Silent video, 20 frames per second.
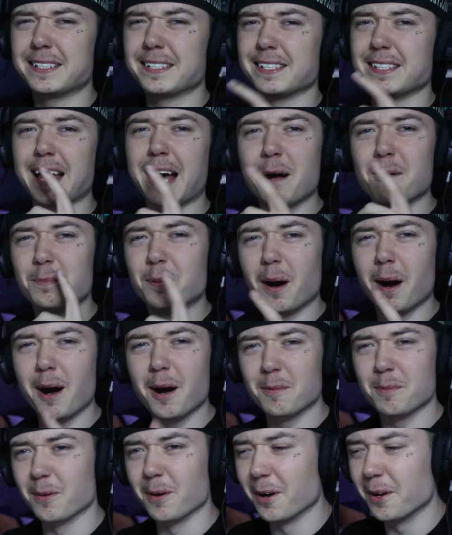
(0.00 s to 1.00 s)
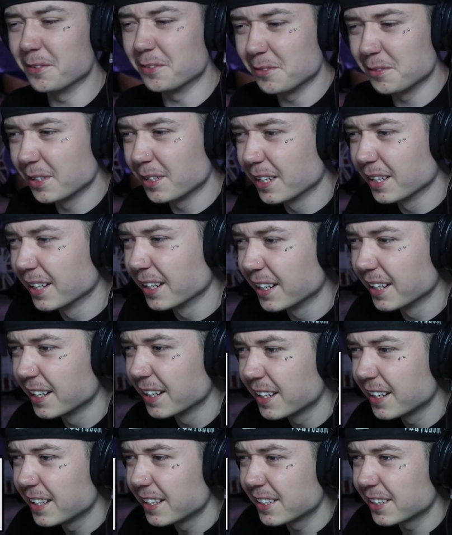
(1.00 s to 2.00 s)
it's that part, bro.
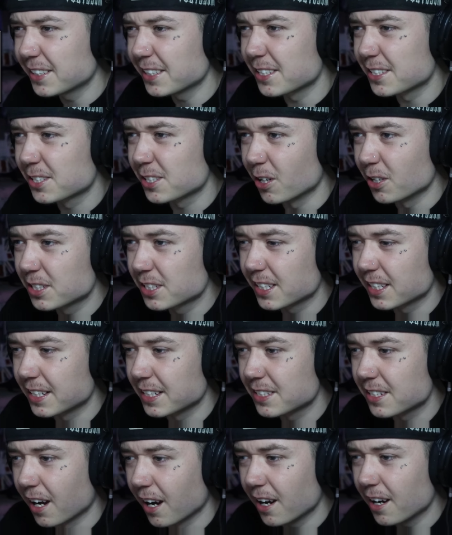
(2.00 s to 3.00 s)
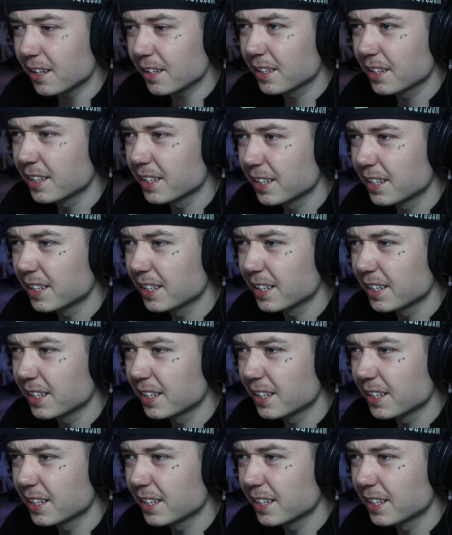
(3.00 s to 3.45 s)
Look at the size of the guitar.